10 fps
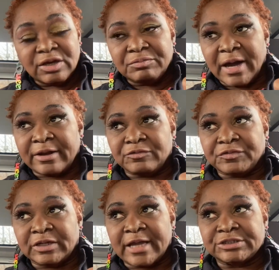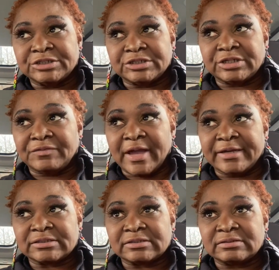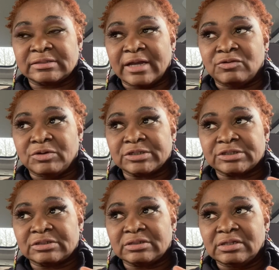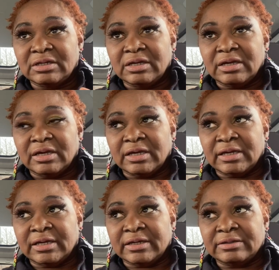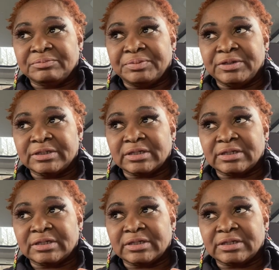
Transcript: But I don't feel like she should have asked that question and put